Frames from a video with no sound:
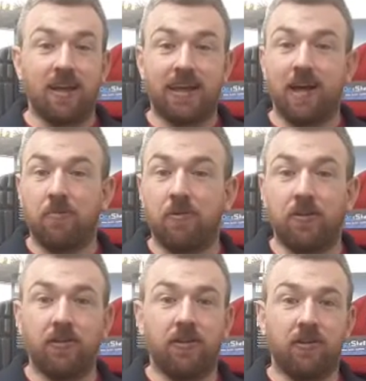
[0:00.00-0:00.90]
a camper,
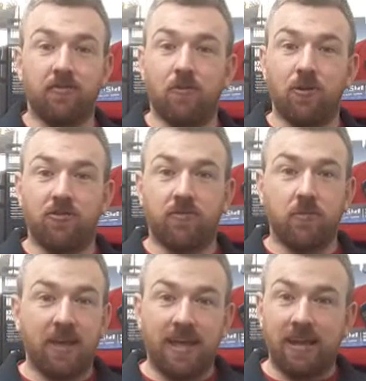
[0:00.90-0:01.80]
you're going out into the forest
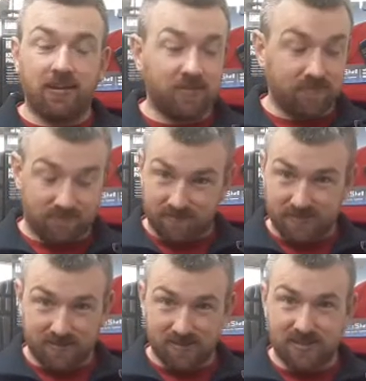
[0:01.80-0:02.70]
for a weekend and stuff,
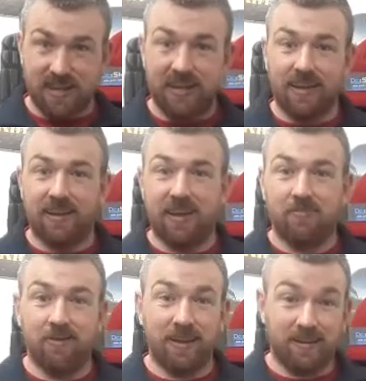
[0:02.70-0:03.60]
this is ideal to
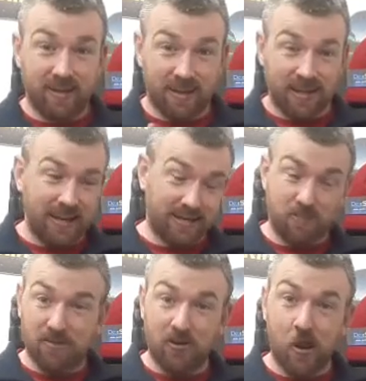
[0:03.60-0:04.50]
have. And again,
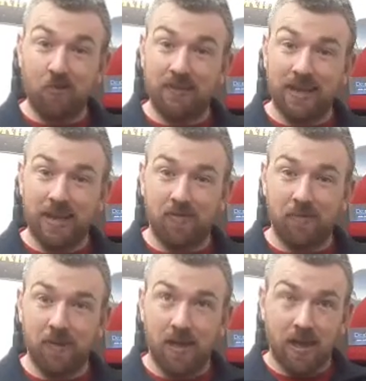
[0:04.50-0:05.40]
it's a bit of a novelty
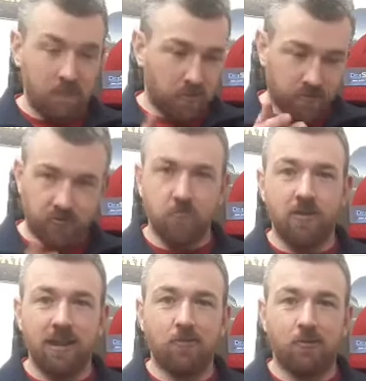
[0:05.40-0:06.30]
item, but this
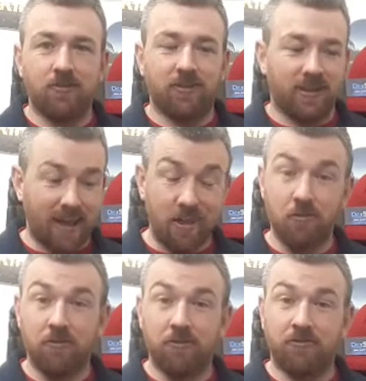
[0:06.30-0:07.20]
really works, and I
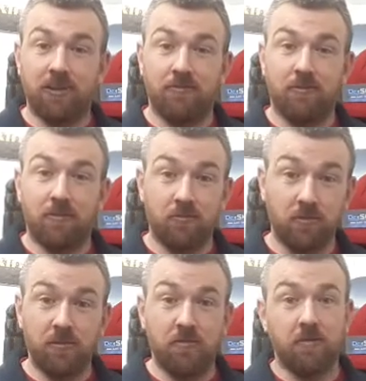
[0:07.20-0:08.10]
love this here when I'm
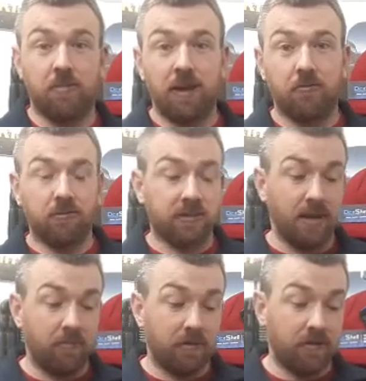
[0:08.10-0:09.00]
doing a wee bit of backwoods
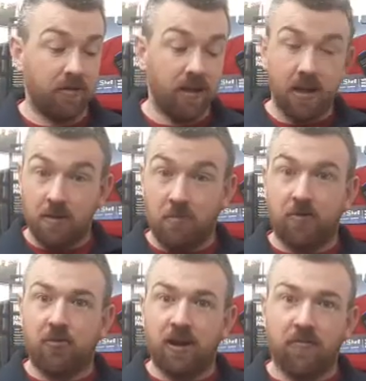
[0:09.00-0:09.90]
camping or
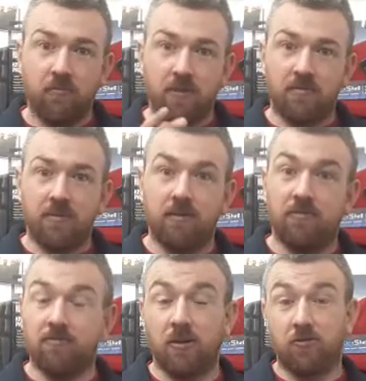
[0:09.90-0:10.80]
bushcraft or whatever.
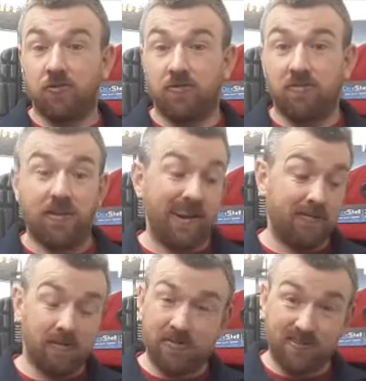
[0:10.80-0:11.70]
I'm not using the
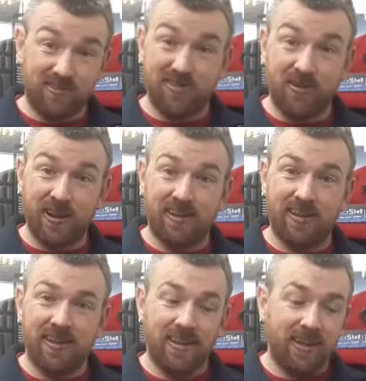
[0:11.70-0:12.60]
fire or whatever. This is great